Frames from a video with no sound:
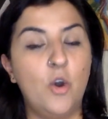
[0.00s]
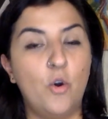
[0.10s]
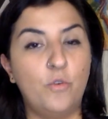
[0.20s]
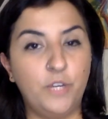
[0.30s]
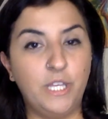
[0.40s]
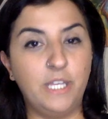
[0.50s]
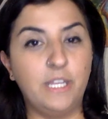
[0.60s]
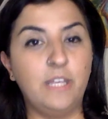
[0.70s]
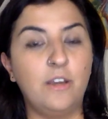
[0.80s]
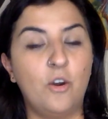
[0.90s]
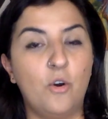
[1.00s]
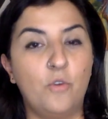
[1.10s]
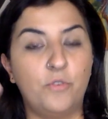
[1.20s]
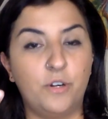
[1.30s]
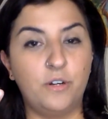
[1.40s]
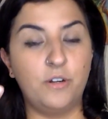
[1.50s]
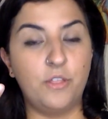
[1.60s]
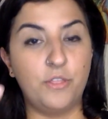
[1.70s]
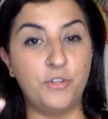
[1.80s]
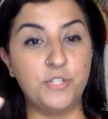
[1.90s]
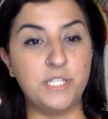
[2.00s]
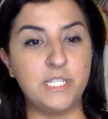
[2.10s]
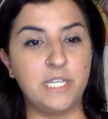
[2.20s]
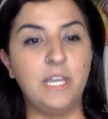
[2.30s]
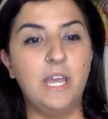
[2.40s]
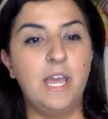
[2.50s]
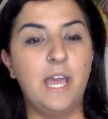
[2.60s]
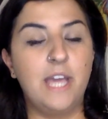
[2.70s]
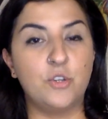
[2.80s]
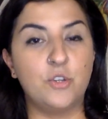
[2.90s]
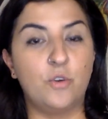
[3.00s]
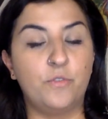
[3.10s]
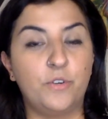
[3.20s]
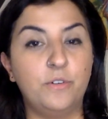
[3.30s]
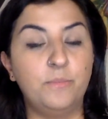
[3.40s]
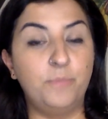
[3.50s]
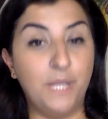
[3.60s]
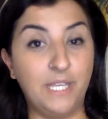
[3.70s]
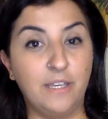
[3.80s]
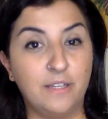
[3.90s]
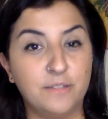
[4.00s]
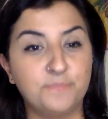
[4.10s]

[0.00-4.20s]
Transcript: Overeating, over thirsty, and over peeing.